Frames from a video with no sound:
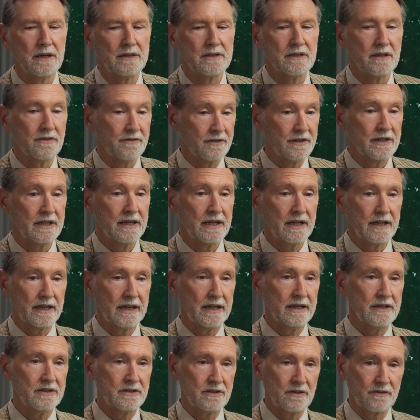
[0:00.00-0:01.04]
But the fatigue
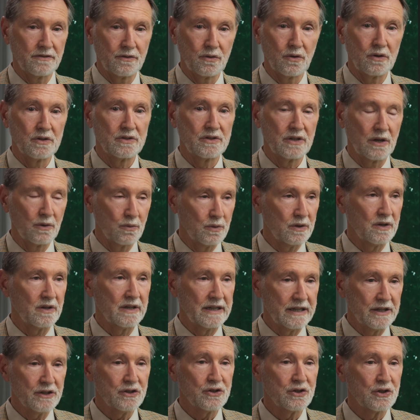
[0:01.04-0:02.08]
is, of course, a
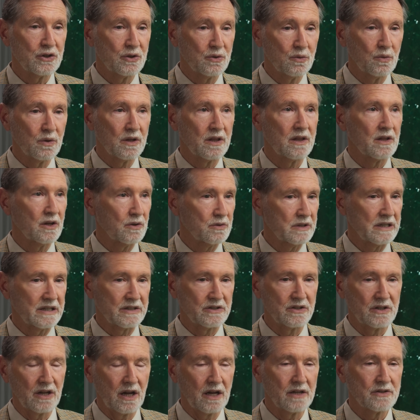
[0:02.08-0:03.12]
real issue with low
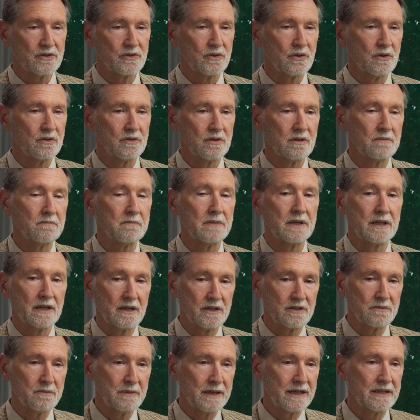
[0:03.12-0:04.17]
testosterone
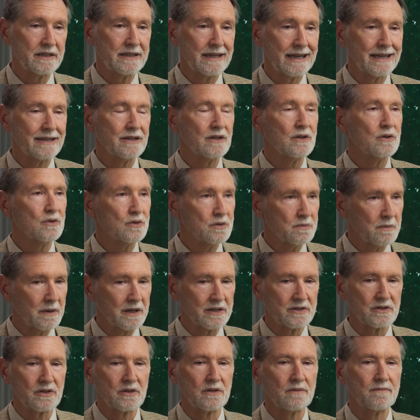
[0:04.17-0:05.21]
because men tend to lose
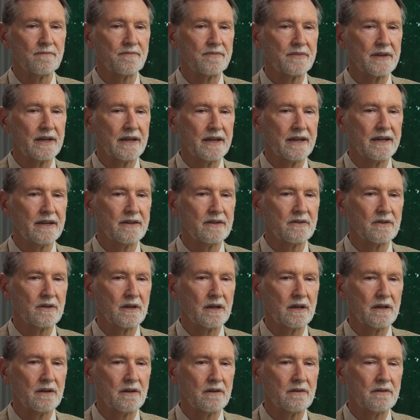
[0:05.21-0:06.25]
muscle. And
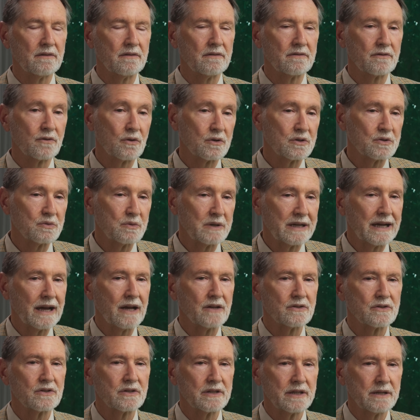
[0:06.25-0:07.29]
of course, we
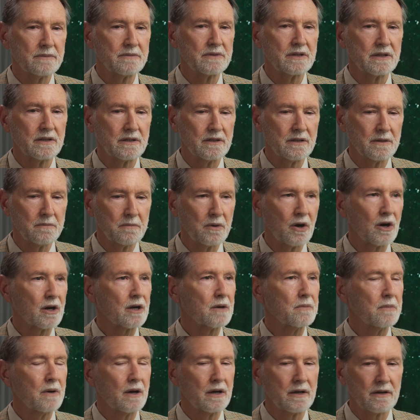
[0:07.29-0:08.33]
counsel them to
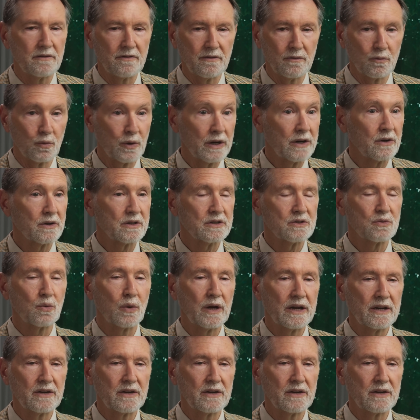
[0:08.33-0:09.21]
embark upon a rigorous